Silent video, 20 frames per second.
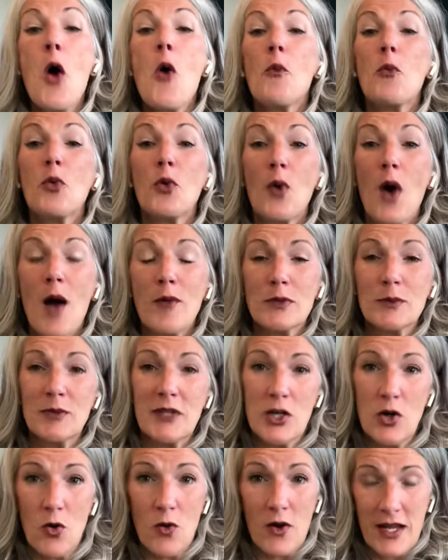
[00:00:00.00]

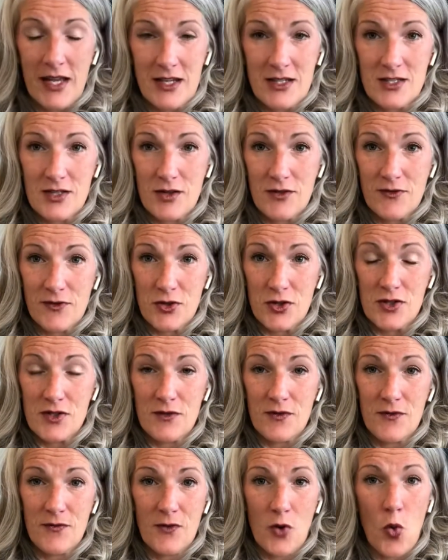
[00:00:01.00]
probably going into the
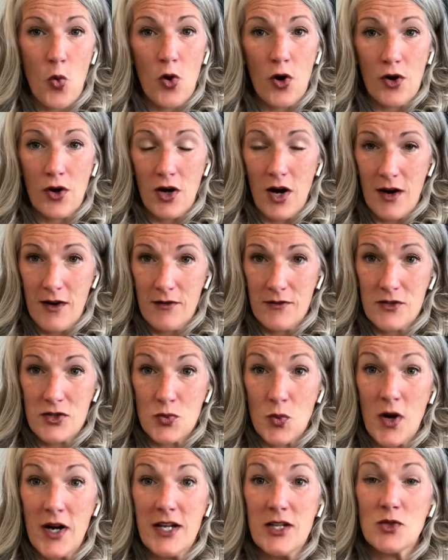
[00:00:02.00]
first quarter of
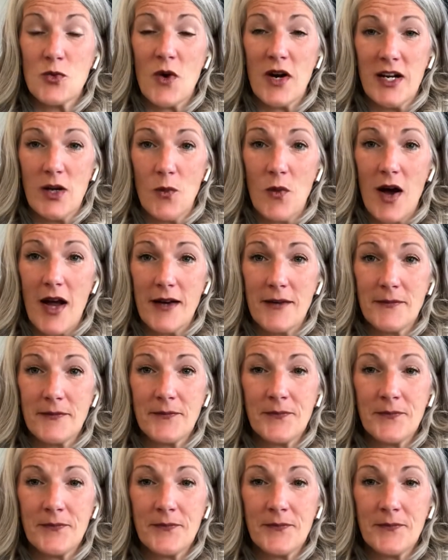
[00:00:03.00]
2021.